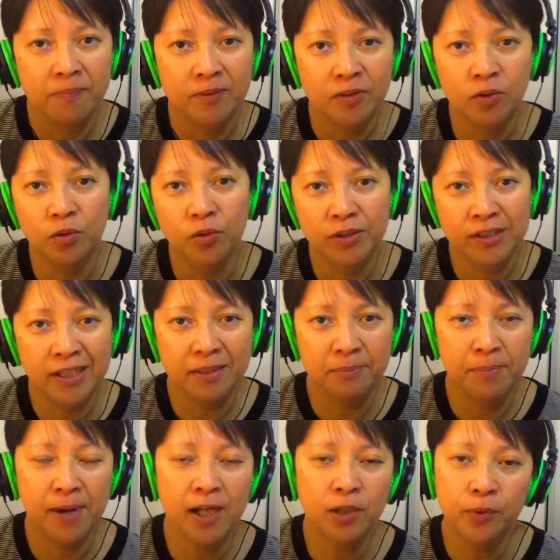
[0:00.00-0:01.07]
good and
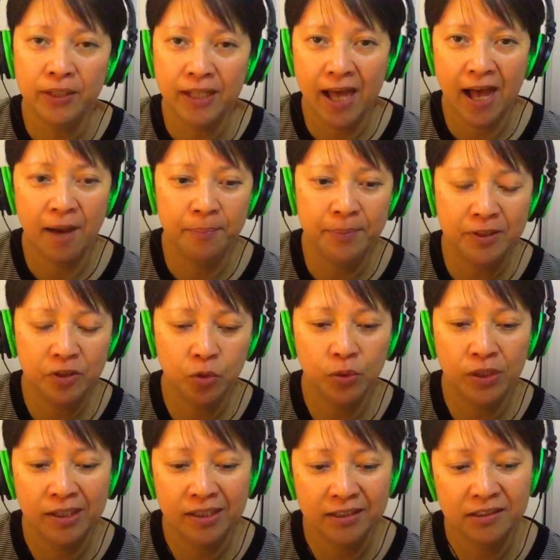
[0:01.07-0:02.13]
bad will happen to
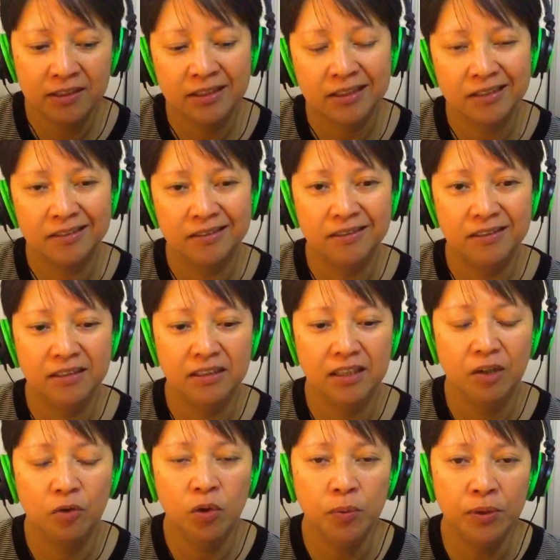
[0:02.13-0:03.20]
us.
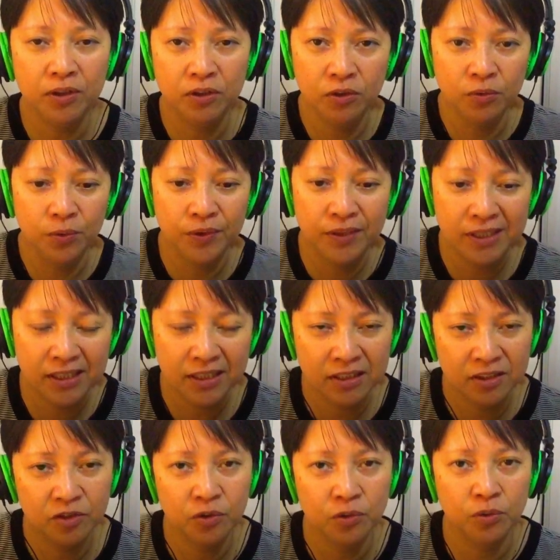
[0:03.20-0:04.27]
We will do good
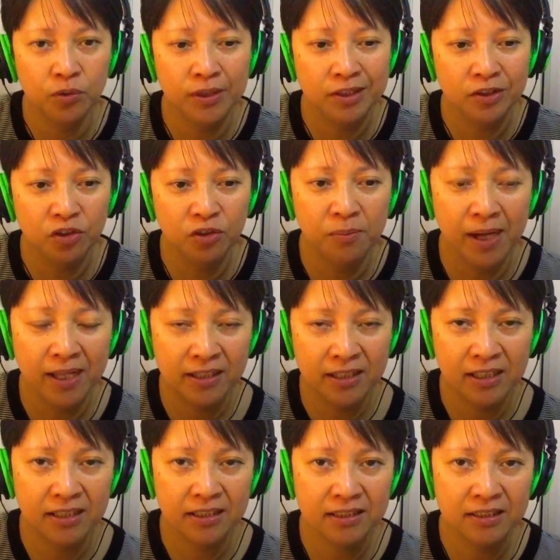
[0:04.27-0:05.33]
things too and do bad
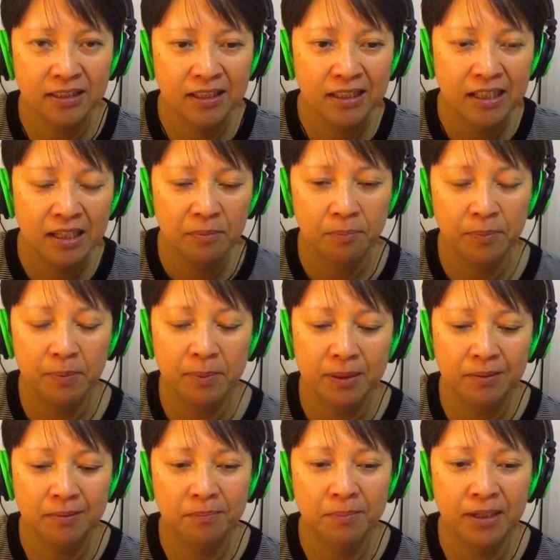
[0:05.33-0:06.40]
things.
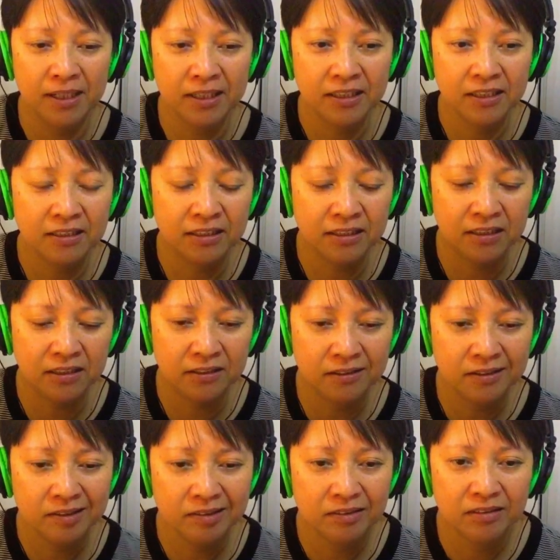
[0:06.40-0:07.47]
But
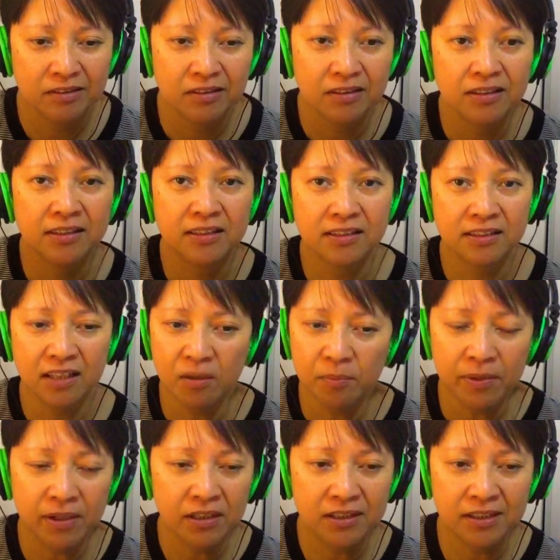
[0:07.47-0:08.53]
some
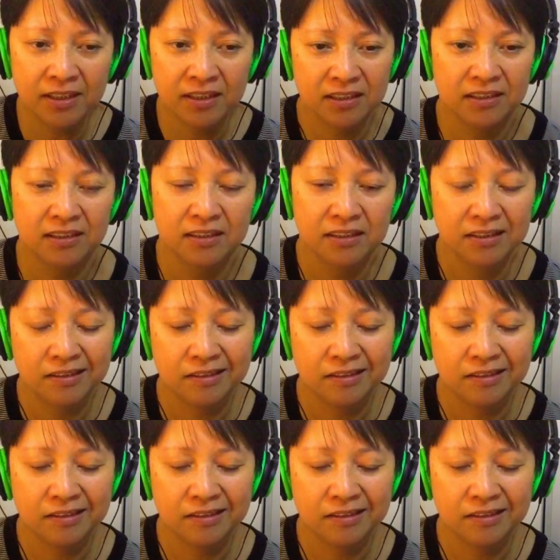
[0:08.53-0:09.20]
are just